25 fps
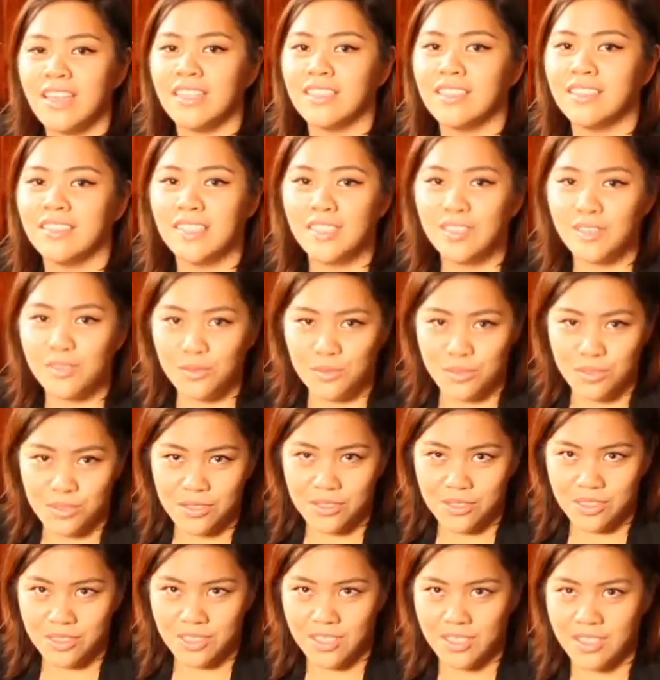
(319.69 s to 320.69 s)

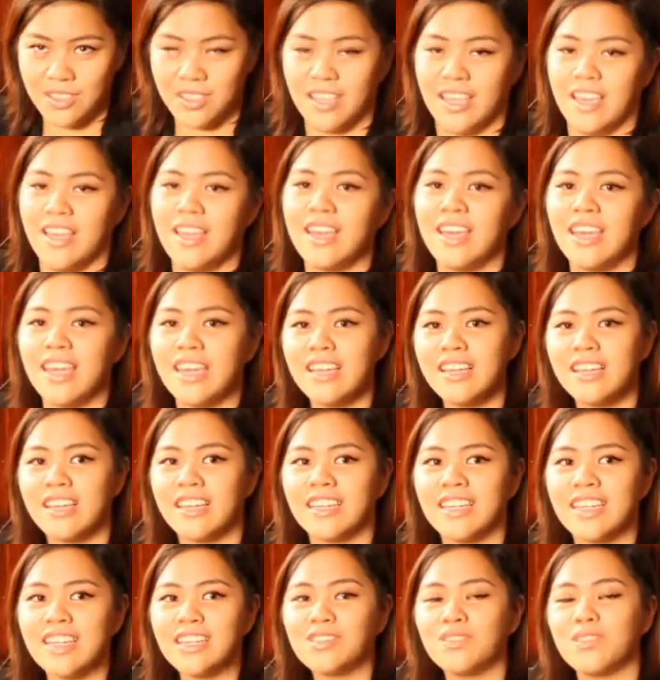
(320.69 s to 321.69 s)
deduced,
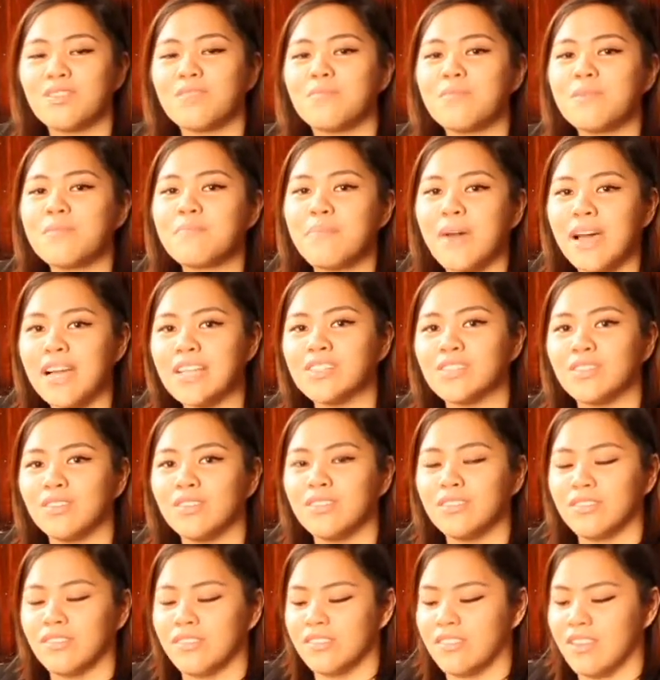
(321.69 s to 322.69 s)
increased, or be passed
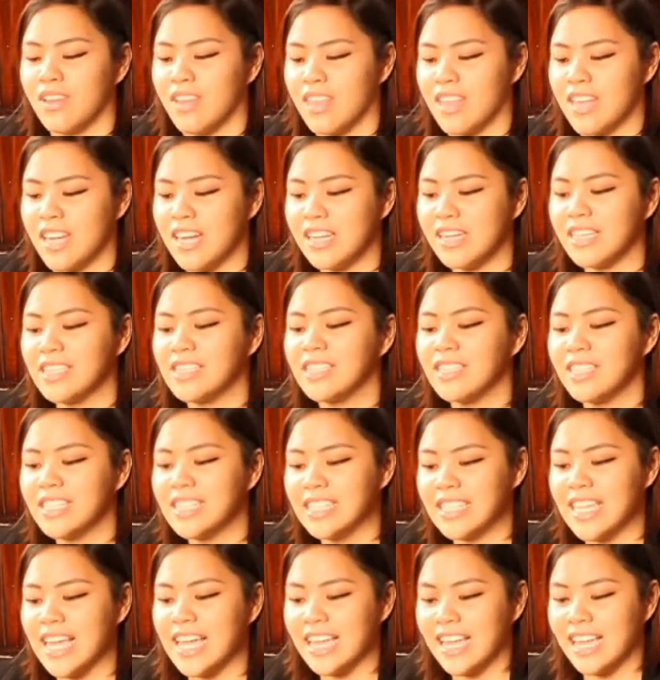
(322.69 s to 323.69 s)
on to another. And that's the
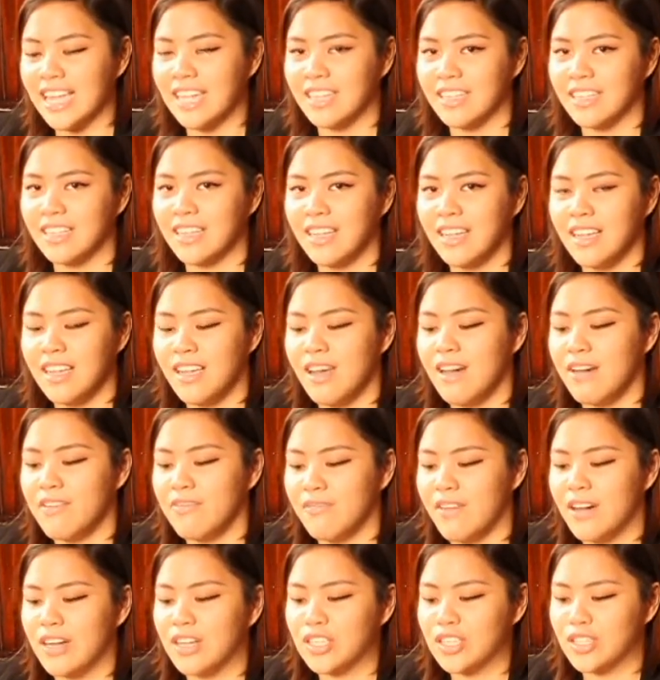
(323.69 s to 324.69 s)
second
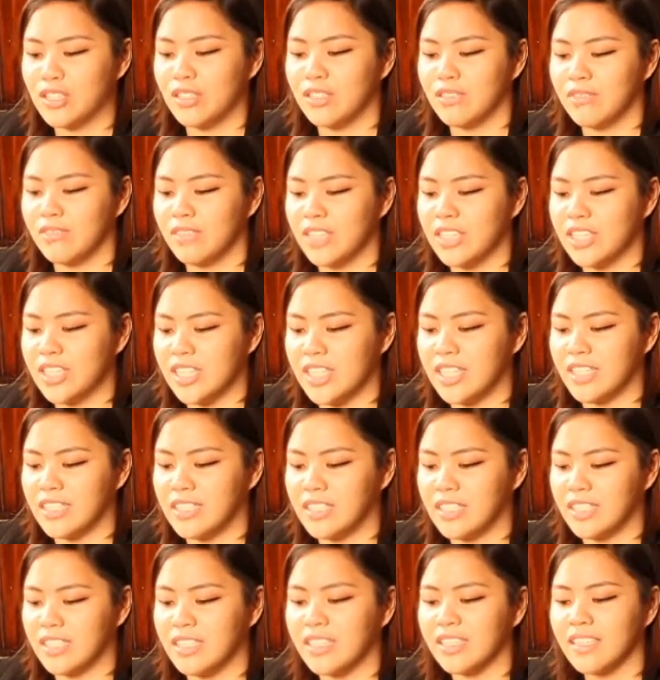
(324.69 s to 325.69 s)
function of the
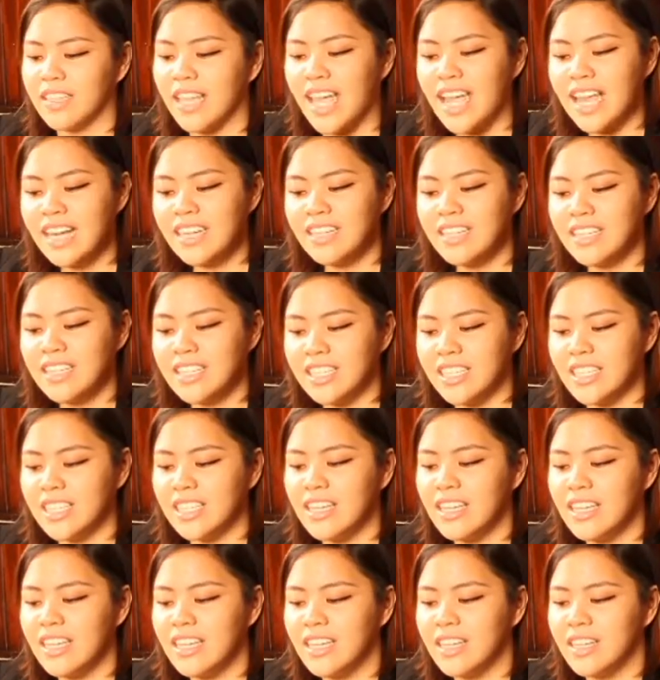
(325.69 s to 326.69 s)
GST, that
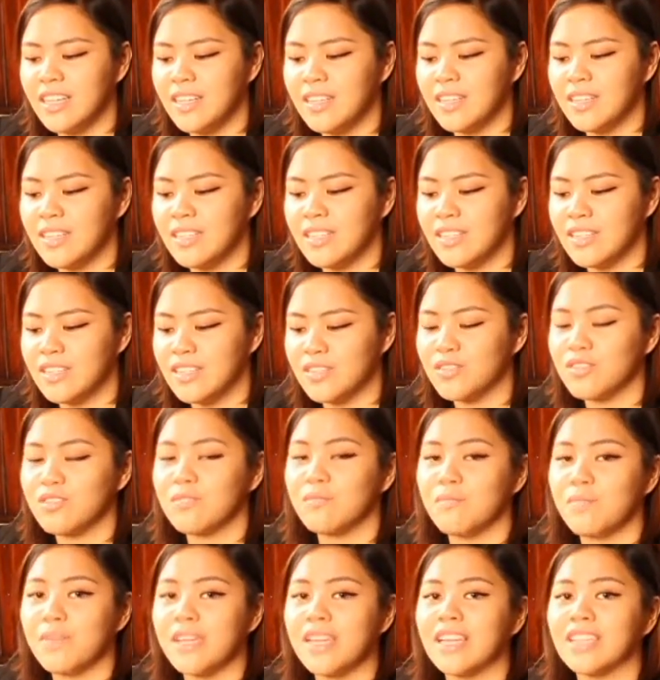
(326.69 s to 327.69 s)
energy
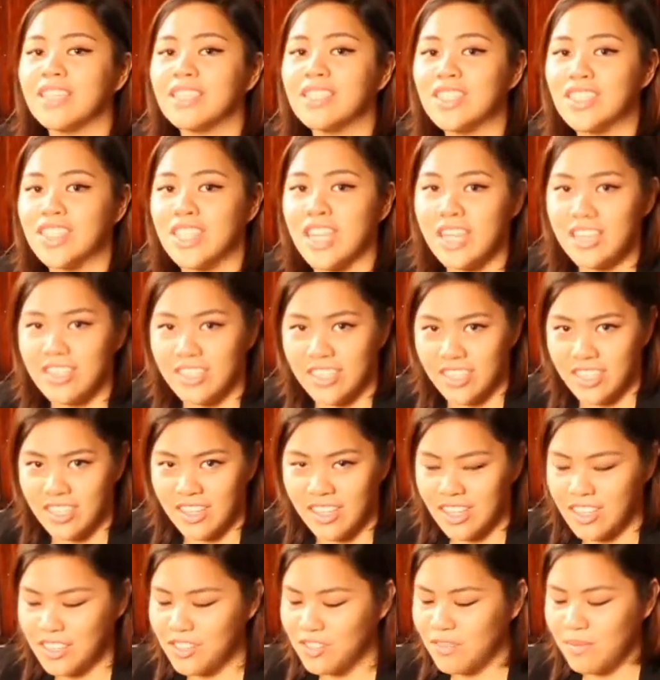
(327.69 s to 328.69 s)
should be exchanged.
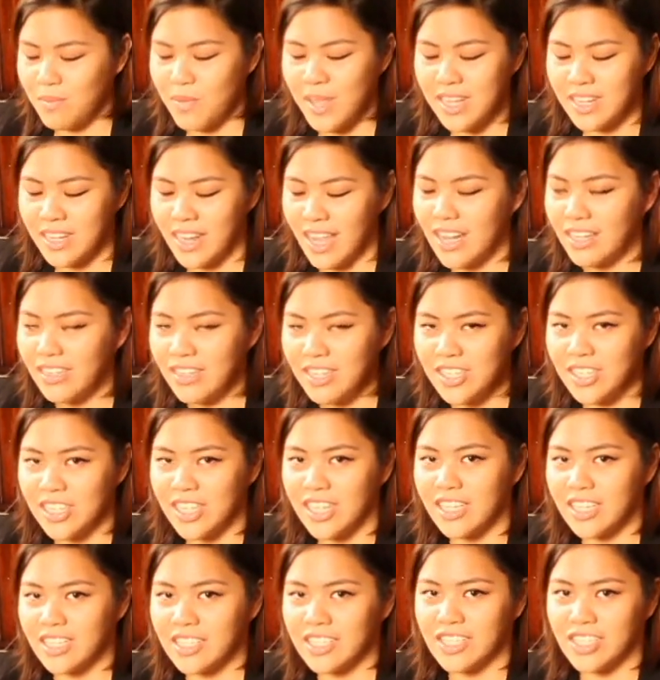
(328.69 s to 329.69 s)
There should be an energy
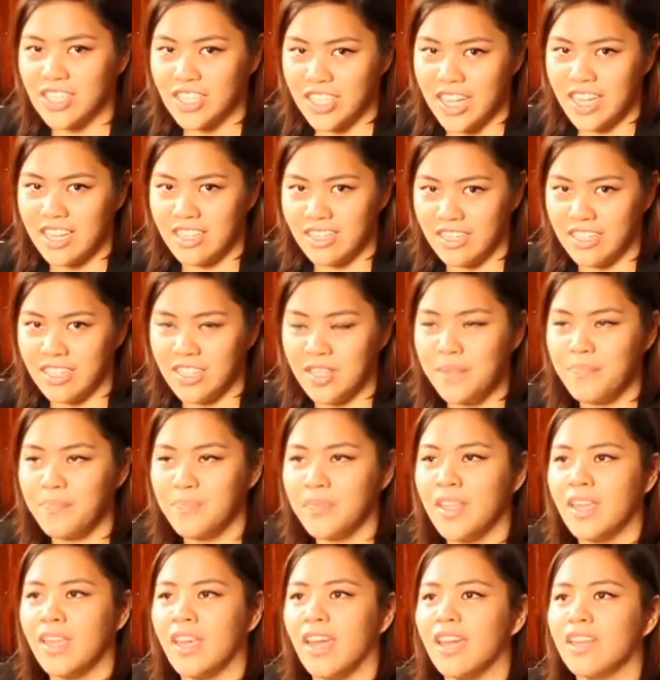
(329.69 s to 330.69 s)
exchange.
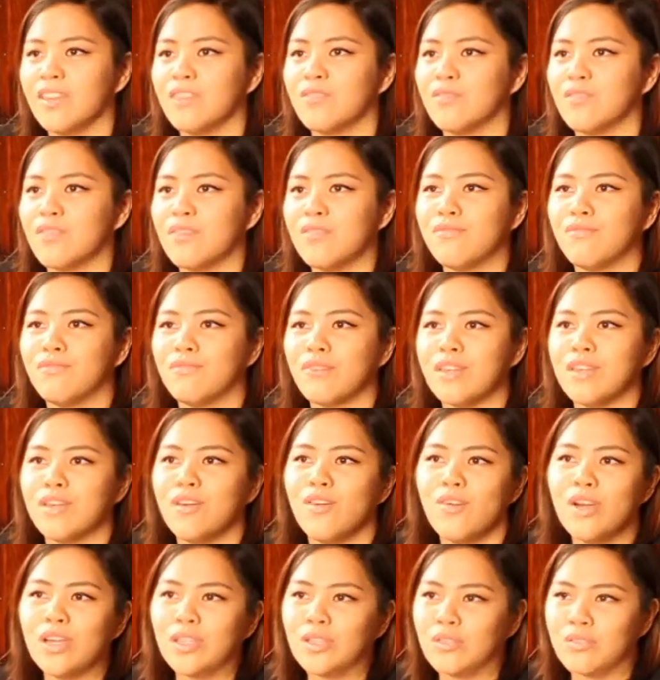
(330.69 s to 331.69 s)
And if we
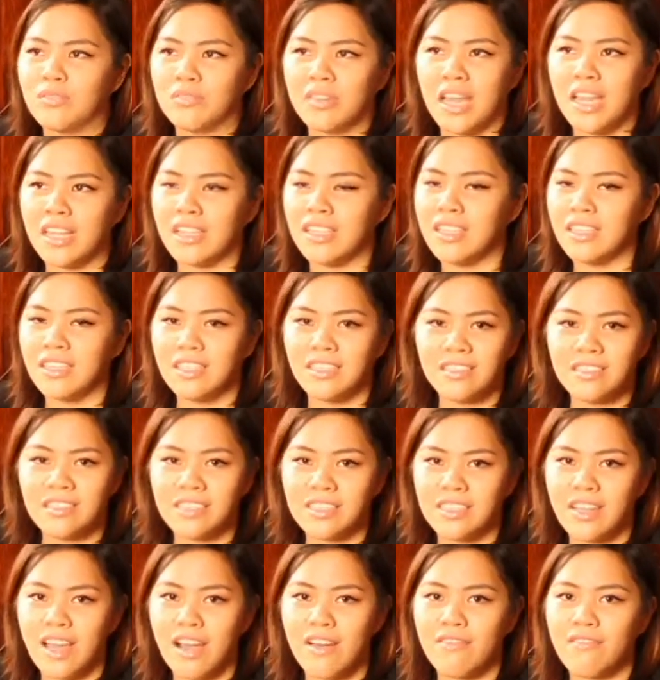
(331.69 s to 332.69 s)
go into technical
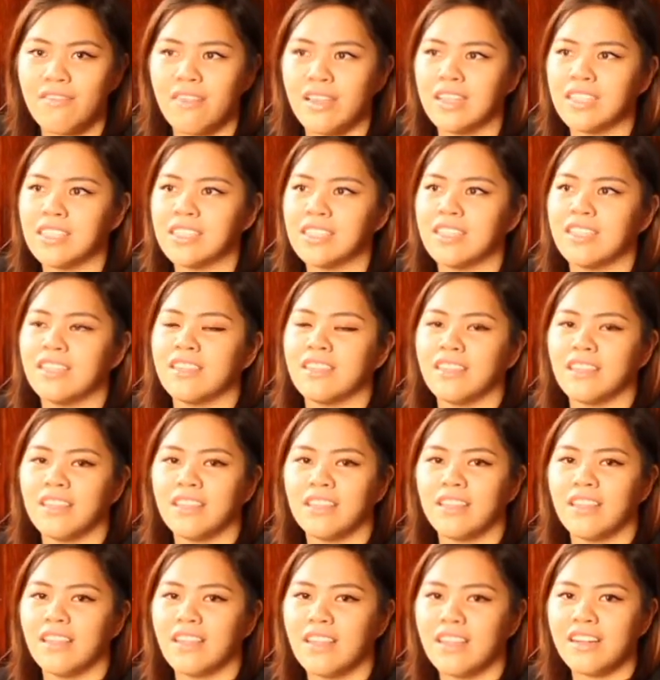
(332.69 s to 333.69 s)
stuff, there
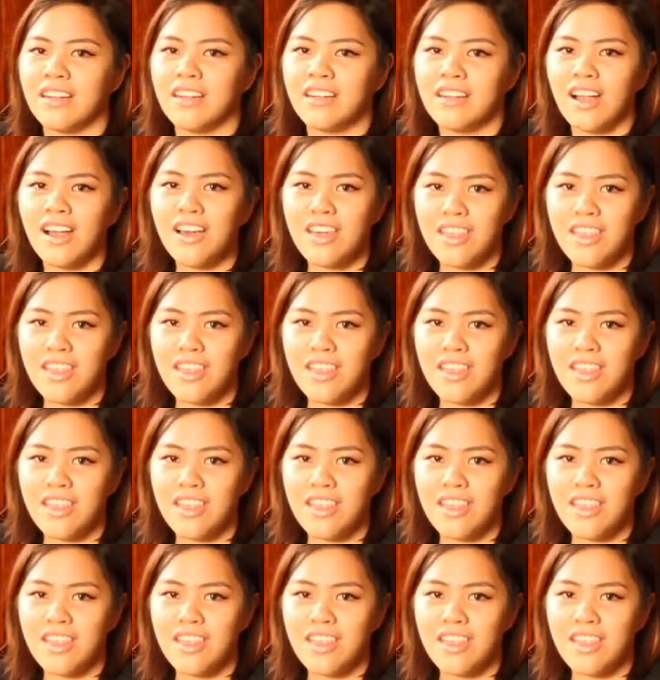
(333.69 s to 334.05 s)
are